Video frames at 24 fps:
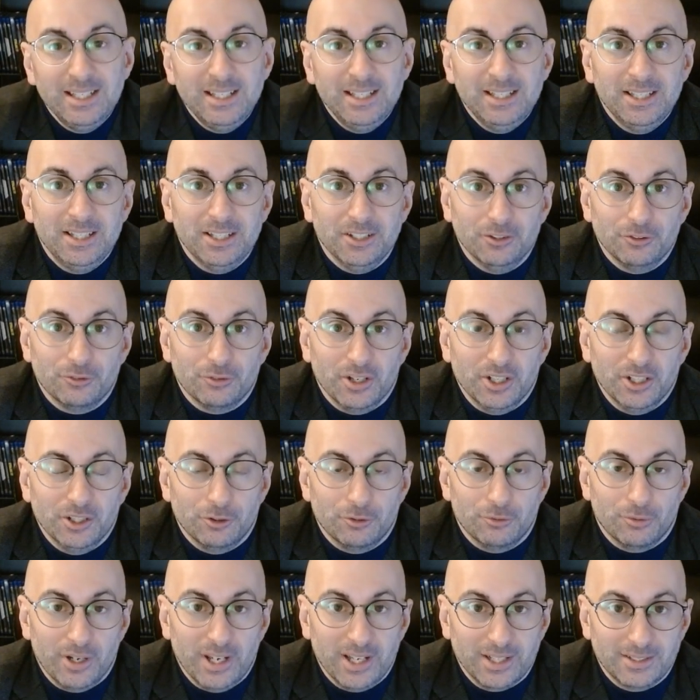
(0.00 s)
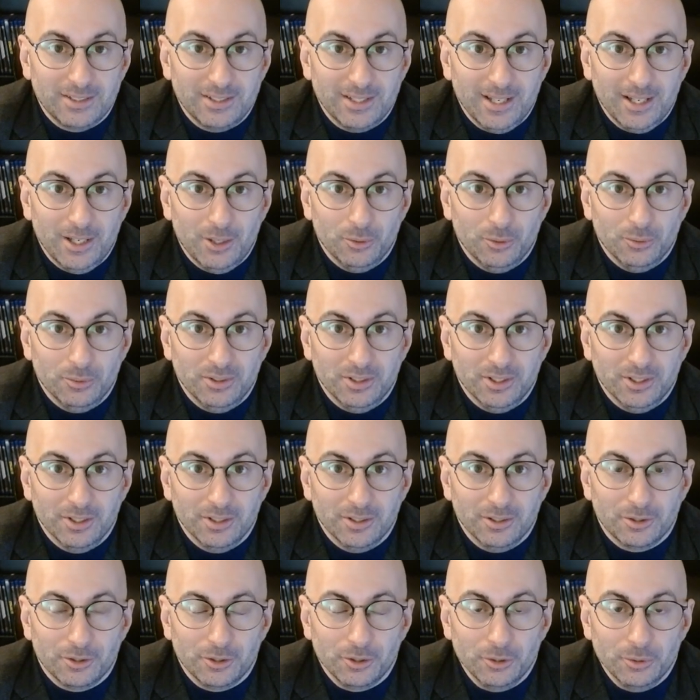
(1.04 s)
and trying to track down
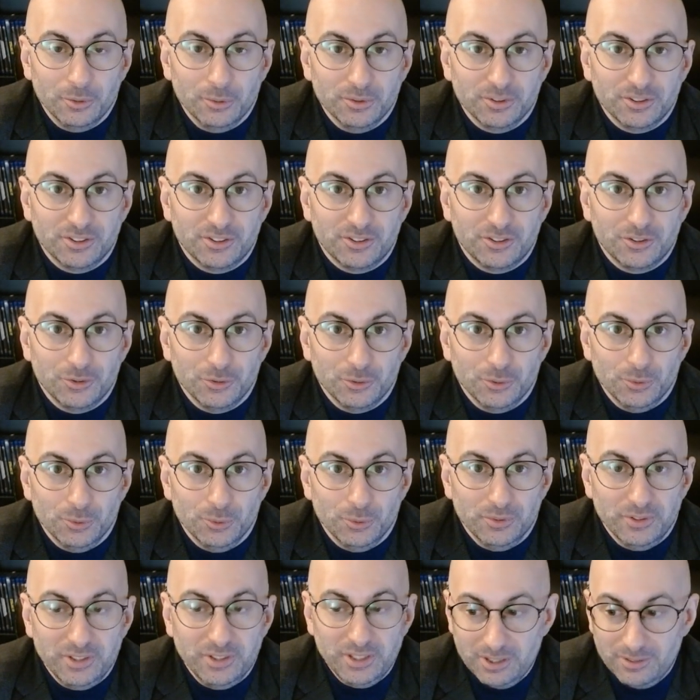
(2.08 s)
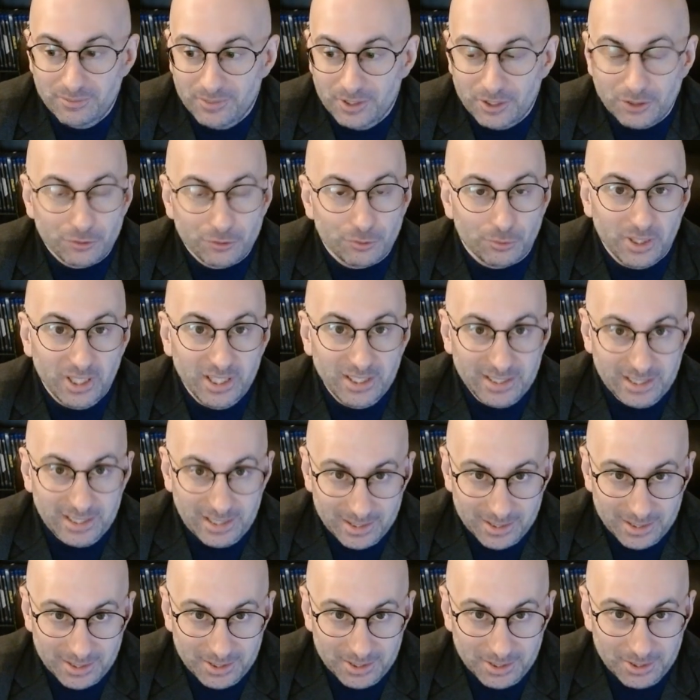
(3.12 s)
clues to the eventual
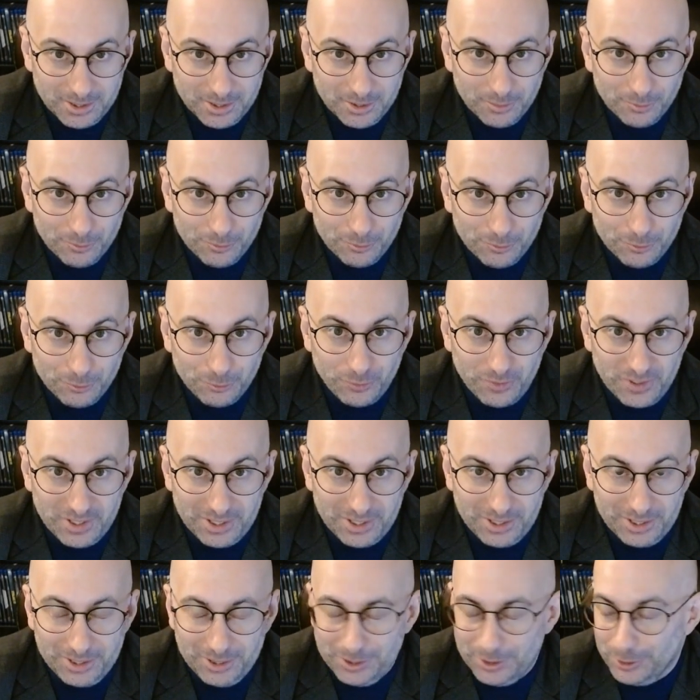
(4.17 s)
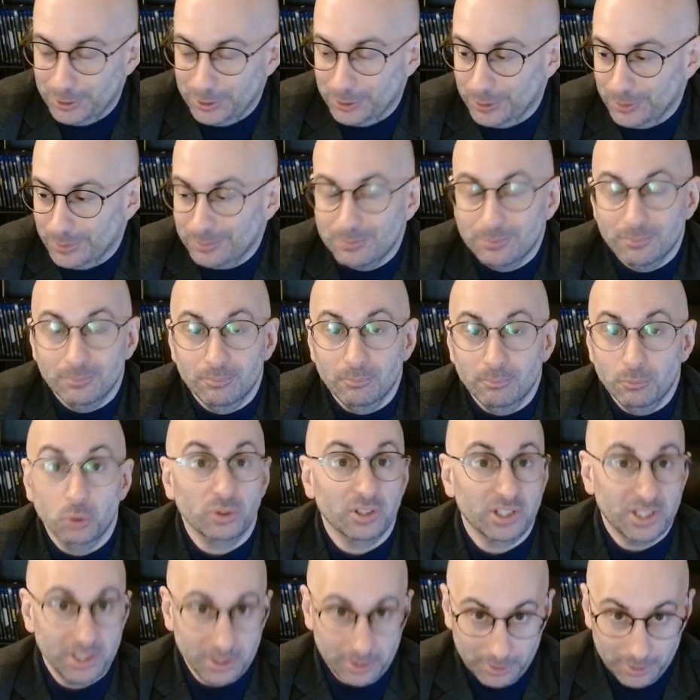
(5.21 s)
identity of the moon
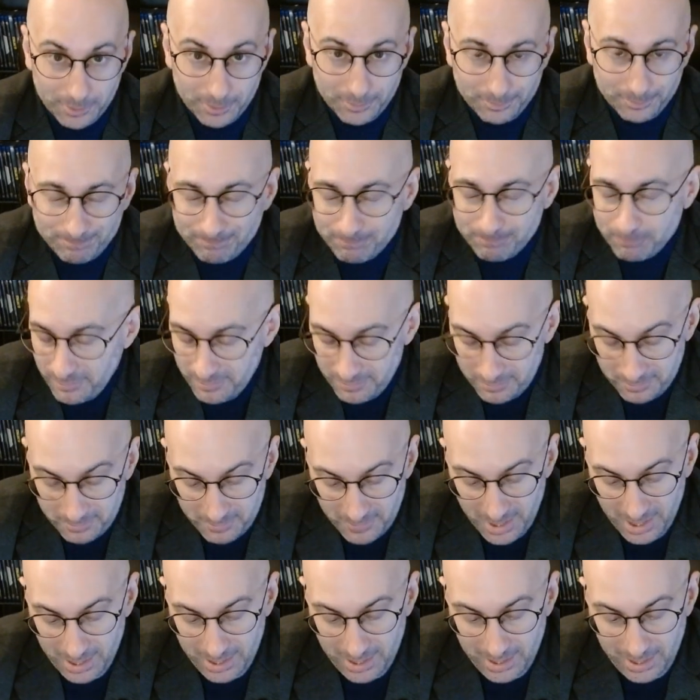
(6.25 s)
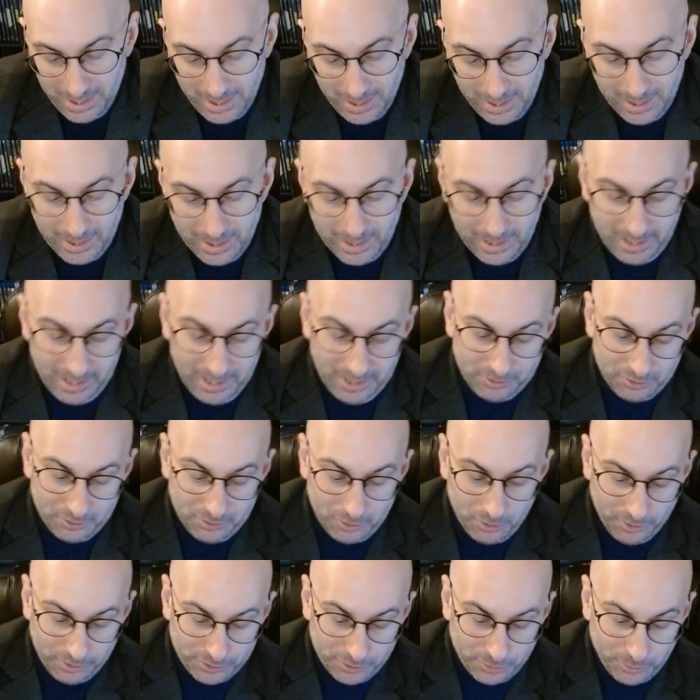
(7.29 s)
killer. And
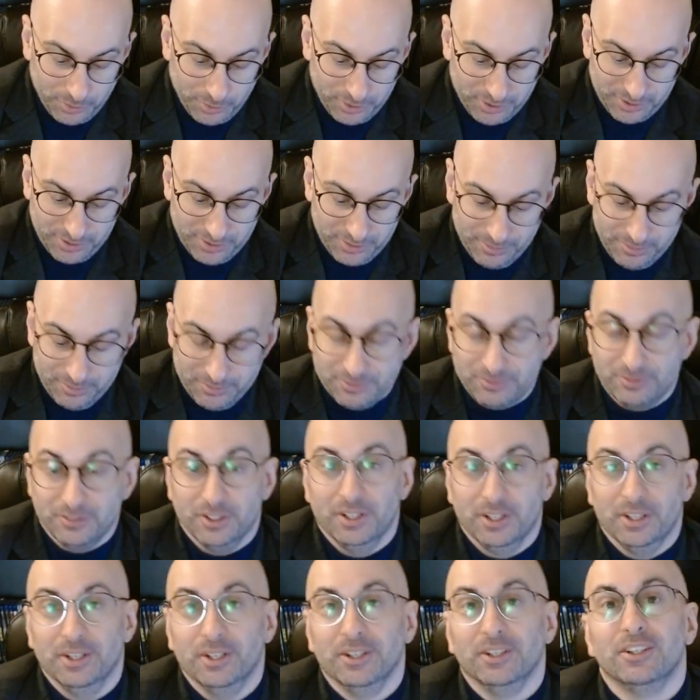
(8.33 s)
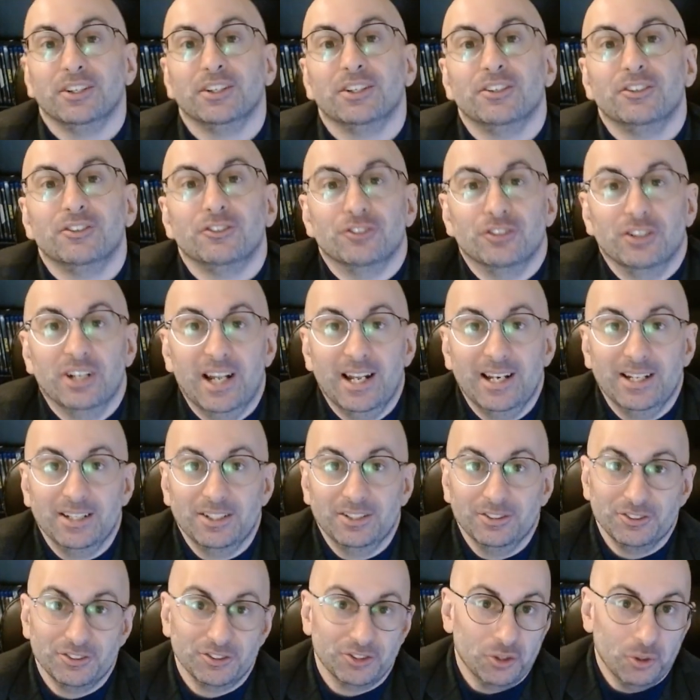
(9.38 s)
all sorts of
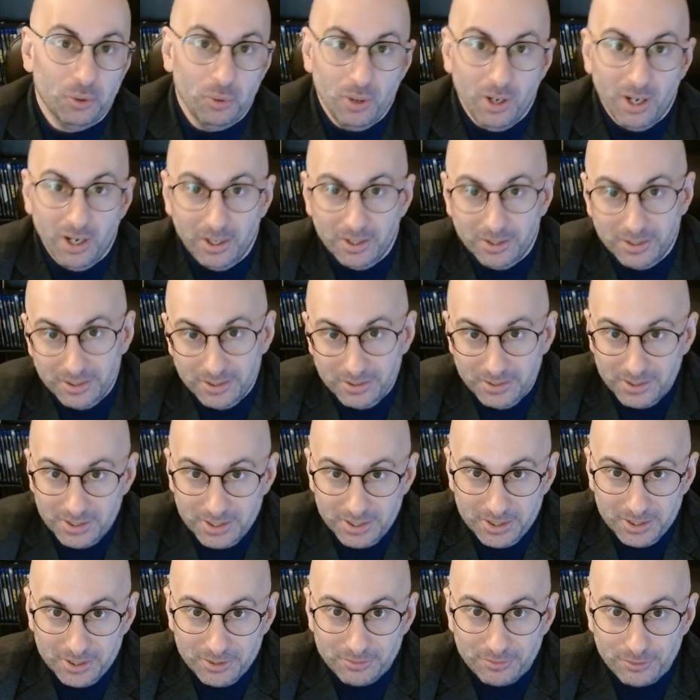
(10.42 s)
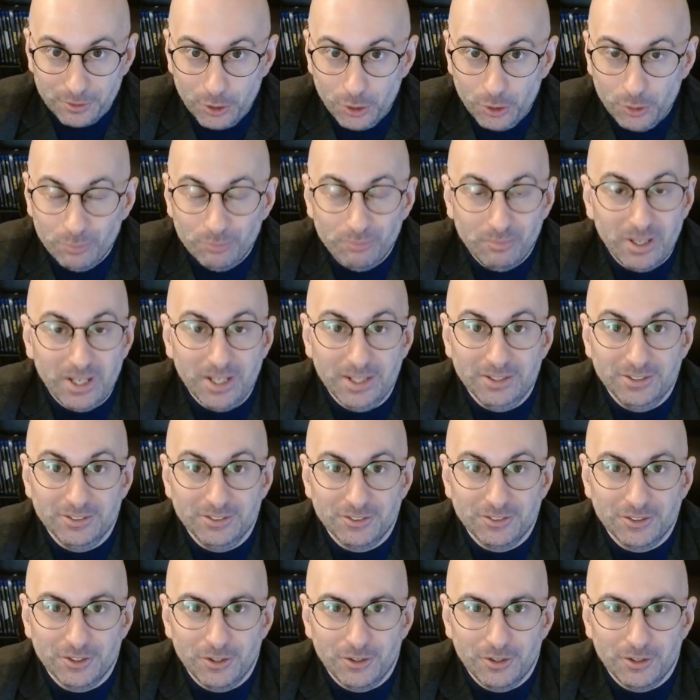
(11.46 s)
shenanigans go on in the film, and
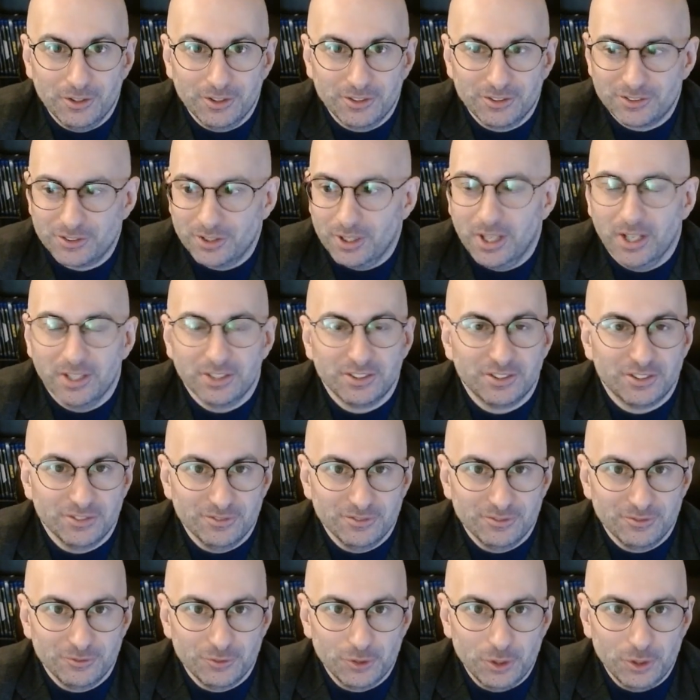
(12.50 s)
there's lots of